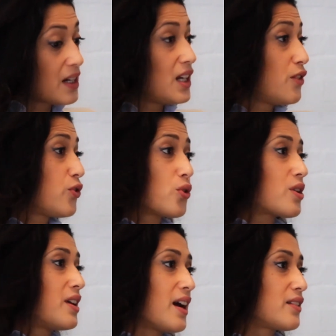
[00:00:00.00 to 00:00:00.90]
If you're
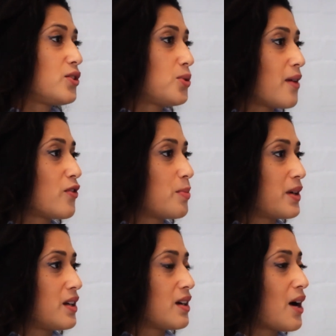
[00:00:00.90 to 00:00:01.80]
connected to
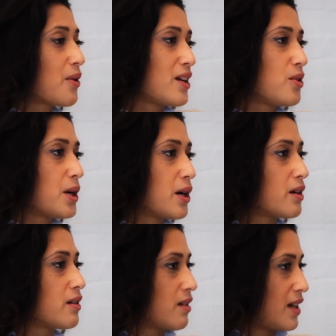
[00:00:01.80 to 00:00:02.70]
everybody, how can you
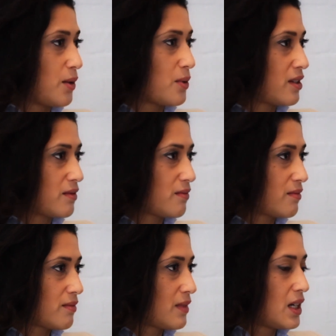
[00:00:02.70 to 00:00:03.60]
hurt anyone?
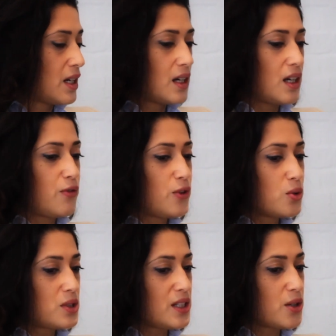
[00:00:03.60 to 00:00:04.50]
If
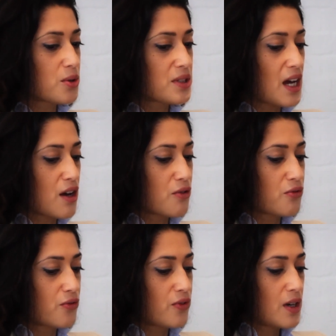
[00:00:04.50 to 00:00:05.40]
you see yourself
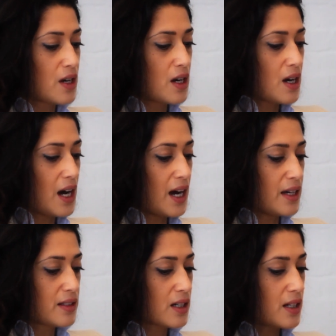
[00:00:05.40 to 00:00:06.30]

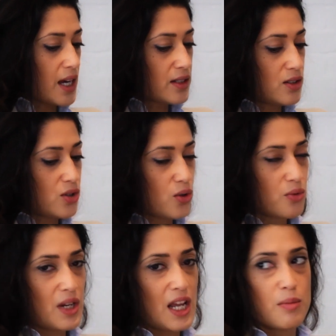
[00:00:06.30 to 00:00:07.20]
as connected to
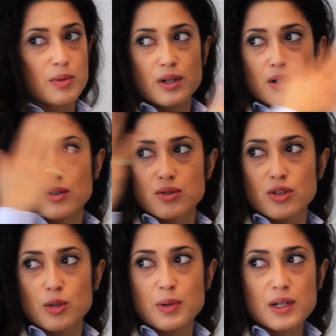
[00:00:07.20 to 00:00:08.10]
your neighbor,
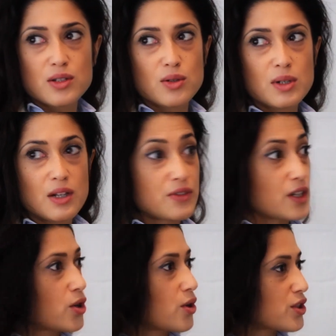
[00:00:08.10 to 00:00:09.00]
to the person who lives
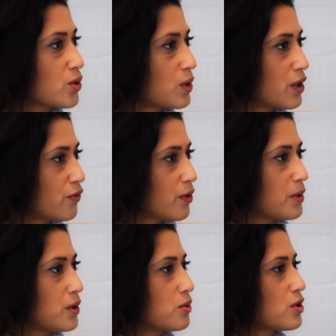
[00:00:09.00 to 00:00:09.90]
across the world
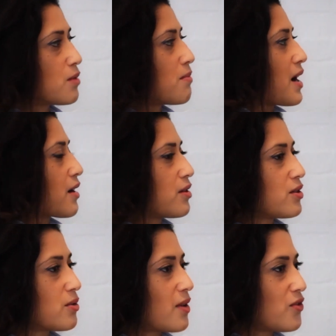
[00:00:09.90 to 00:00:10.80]
from you, to the
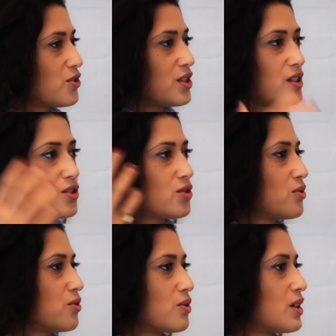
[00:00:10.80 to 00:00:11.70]
migrant, to the refugee,
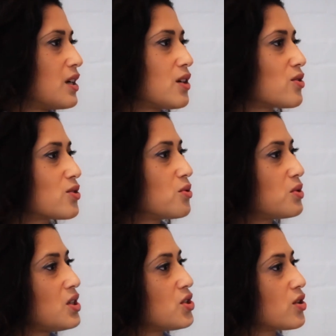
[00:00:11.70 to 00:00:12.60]
to your
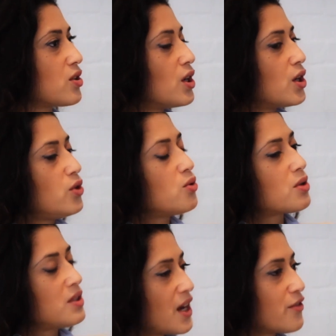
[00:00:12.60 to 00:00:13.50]
school teacher, you
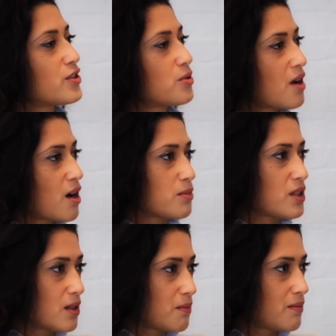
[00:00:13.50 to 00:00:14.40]
could never do harm
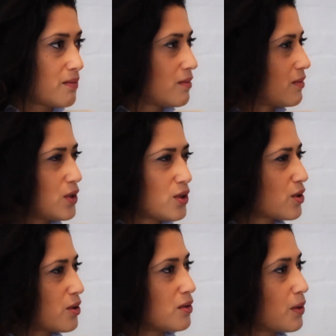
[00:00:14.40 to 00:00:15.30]
to them. You
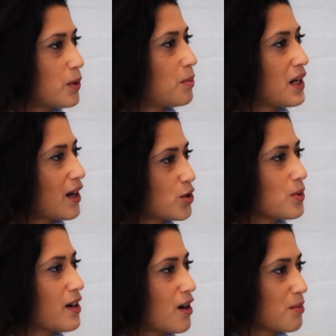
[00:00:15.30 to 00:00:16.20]
just couldn't. It would be like
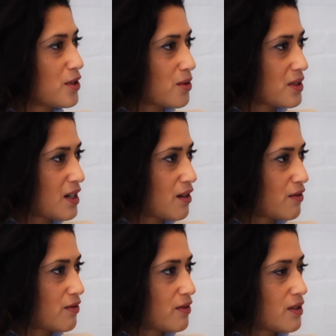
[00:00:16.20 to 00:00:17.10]
doing harm to yourself.